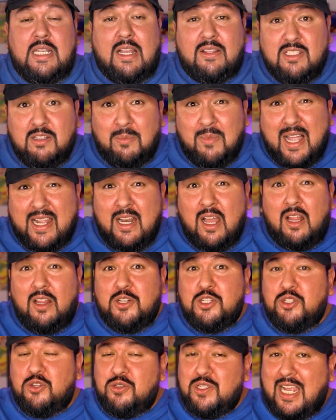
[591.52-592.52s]
to my
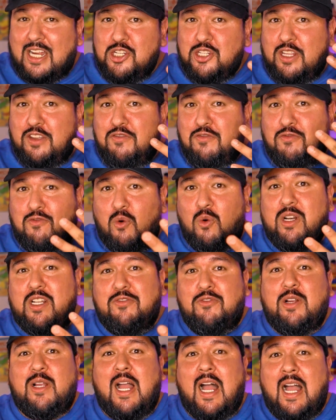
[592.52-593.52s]
knowledge, there's actually four
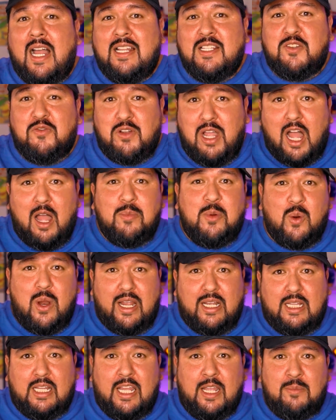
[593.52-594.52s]
different kinds of
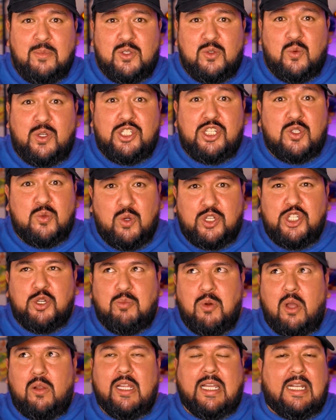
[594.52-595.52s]
copyright claims, which is what you're
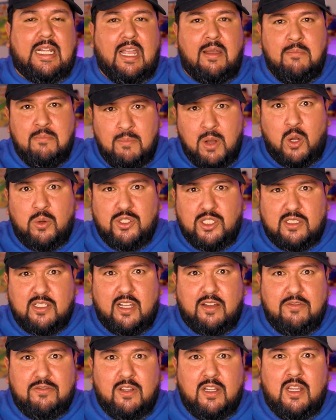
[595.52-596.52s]
probably going to get most
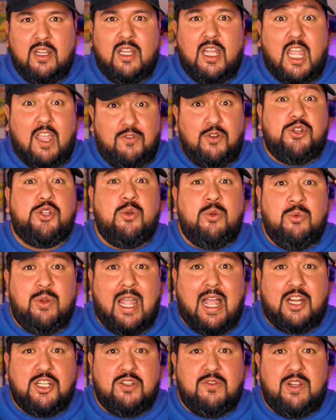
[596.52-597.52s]
of if you're doing
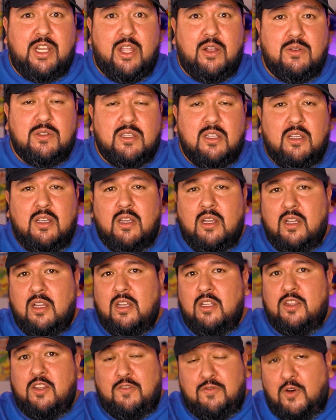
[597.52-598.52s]
reaction videos.
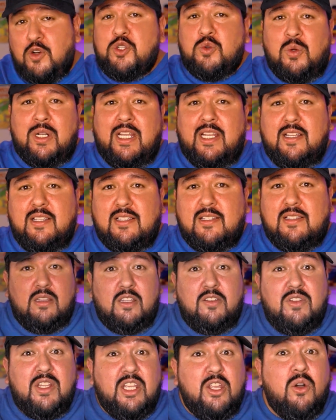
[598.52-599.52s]
The first one is
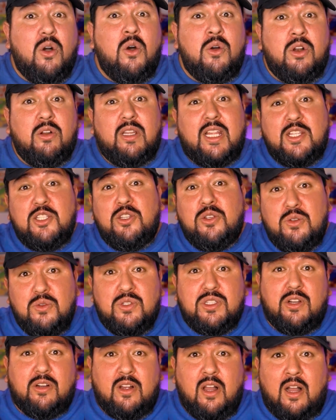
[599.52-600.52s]
video owner lets you
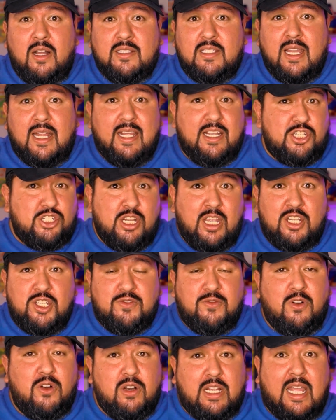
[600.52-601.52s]
use their content in exchange
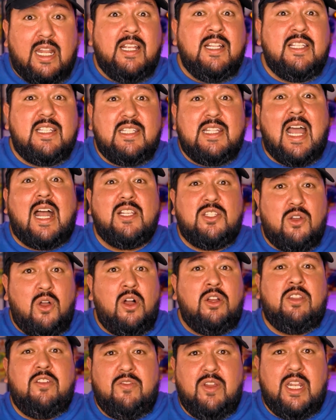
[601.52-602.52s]
for getting stats
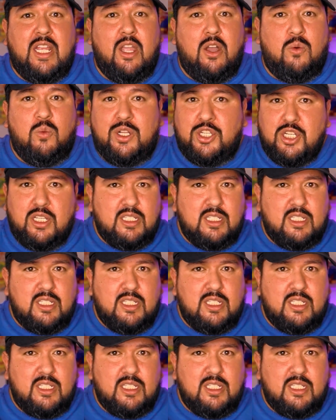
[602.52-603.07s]
on the video, which is